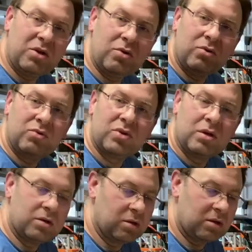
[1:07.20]
use,
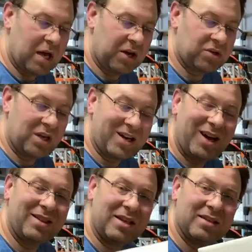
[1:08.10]
actually
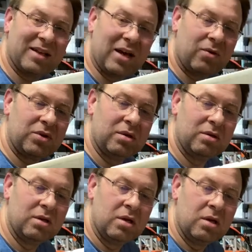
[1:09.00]
cut these out,
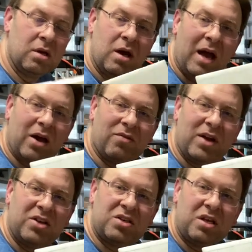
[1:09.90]
out of
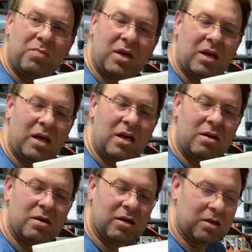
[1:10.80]

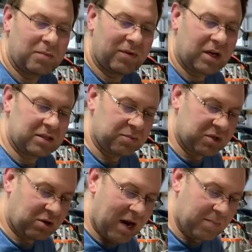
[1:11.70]
HDPE. Um, I've got some
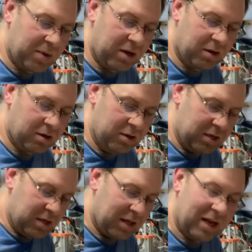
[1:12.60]
scrap here
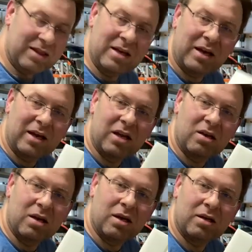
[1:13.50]
that I think I
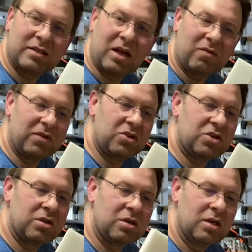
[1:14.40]
can uh,
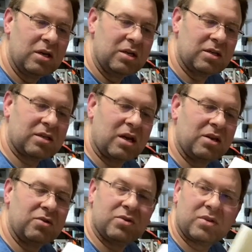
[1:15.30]
salvage. Just got to
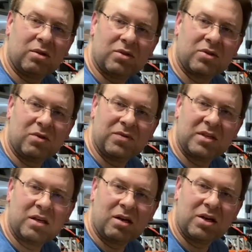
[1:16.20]
do a little
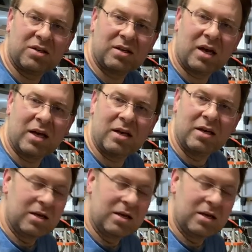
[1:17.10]
surfacing on each side